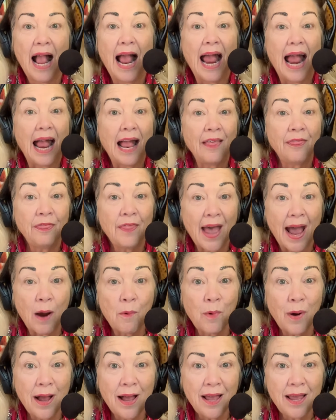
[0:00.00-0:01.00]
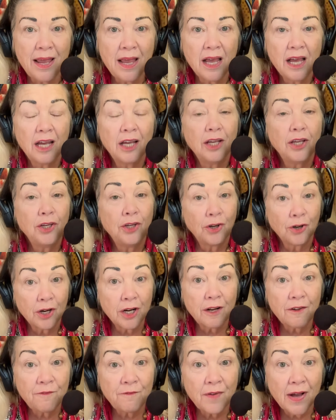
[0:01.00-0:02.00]
And that way, you're going
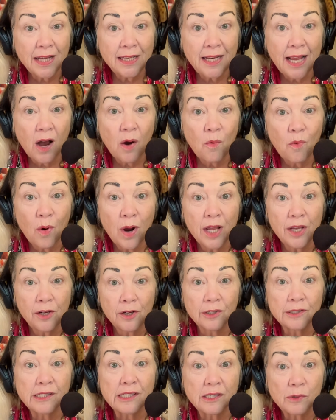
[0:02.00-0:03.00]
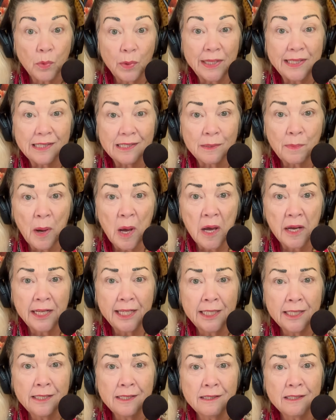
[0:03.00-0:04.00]
to find out what your sweet spot
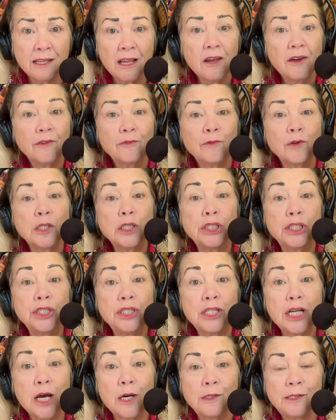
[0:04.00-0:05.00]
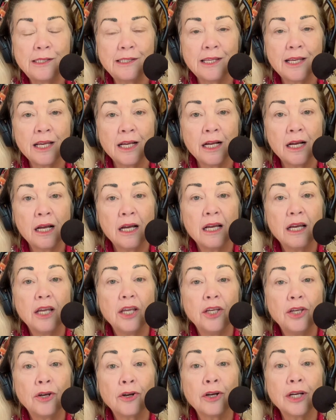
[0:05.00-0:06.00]
is for dosing
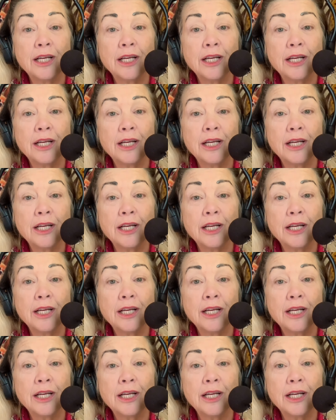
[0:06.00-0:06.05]
your